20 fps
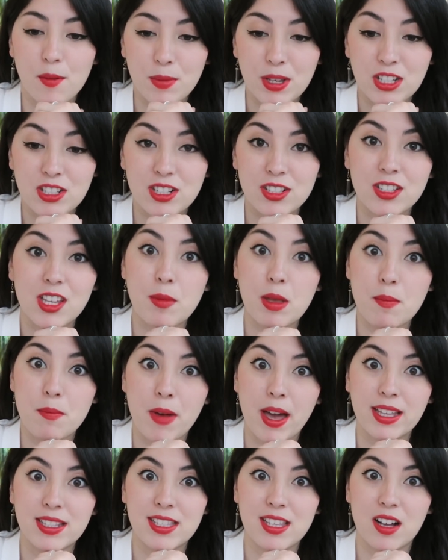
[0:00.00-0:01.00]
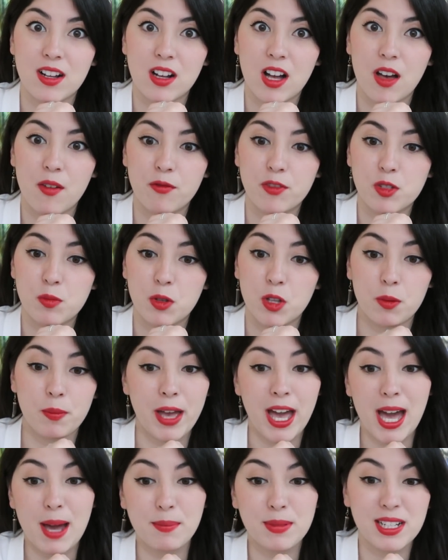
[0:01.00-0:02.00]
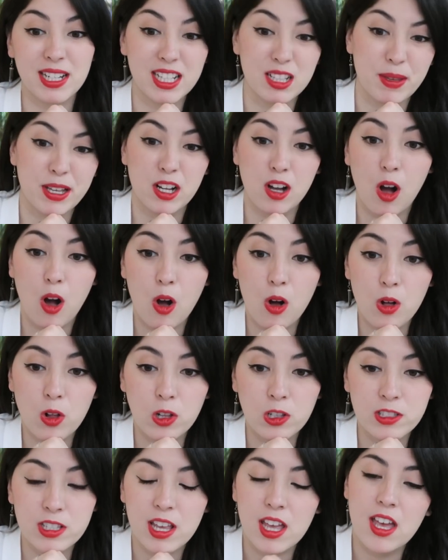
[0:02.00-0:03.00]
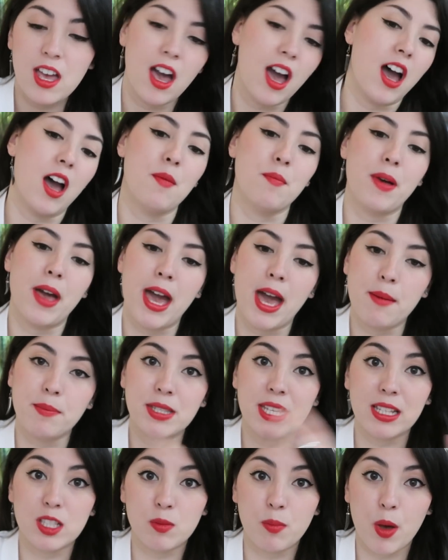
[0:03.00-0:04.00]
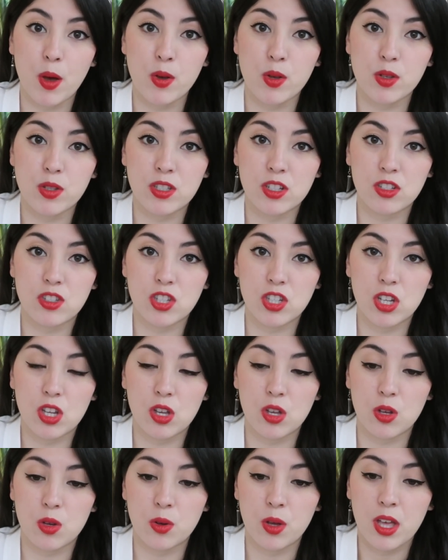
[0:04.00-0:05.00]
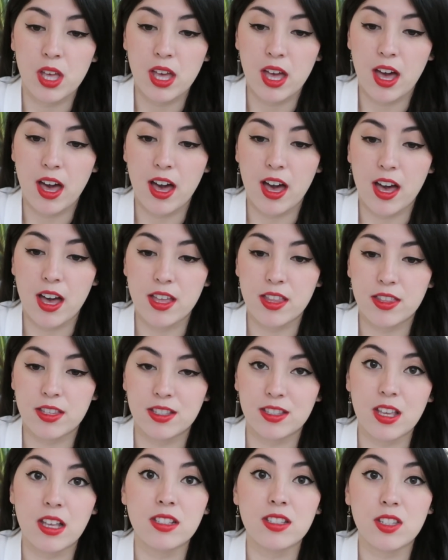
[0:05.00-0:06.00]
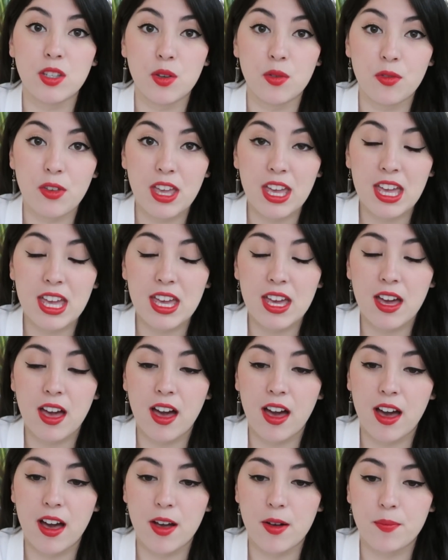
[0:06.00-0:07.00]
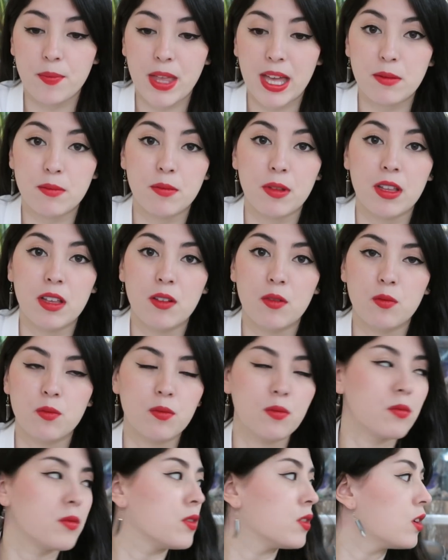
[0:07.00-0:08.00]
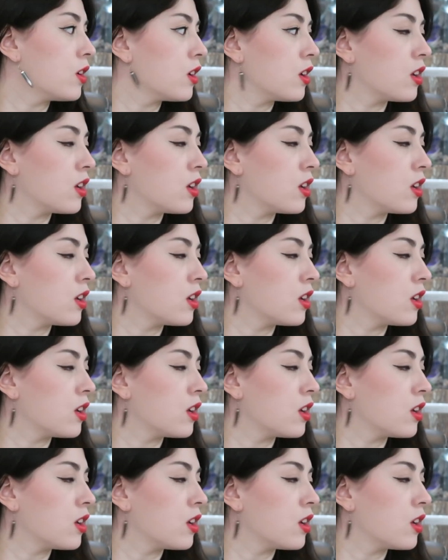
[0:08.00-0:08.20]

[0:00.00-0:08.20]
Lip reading: He's just gonna be mighty uncomfortable, perhaps a little bit cold, perhaps exposed to the sun's UV, and...